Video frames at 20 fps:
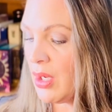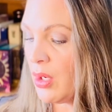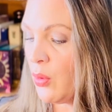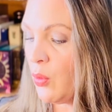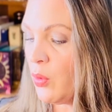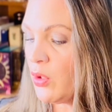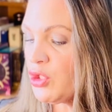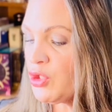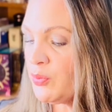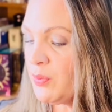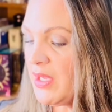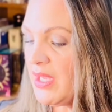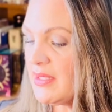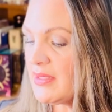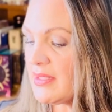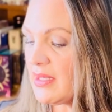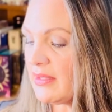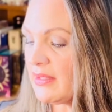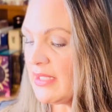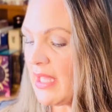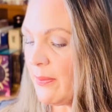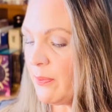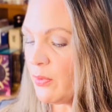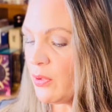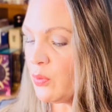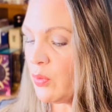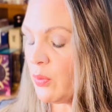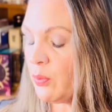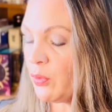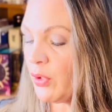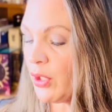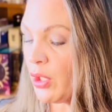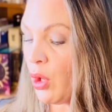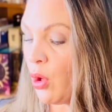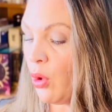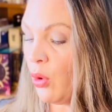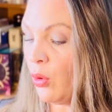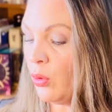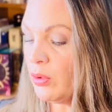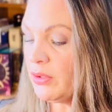which means the leopard will bring
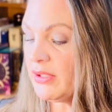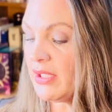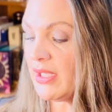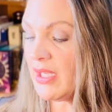old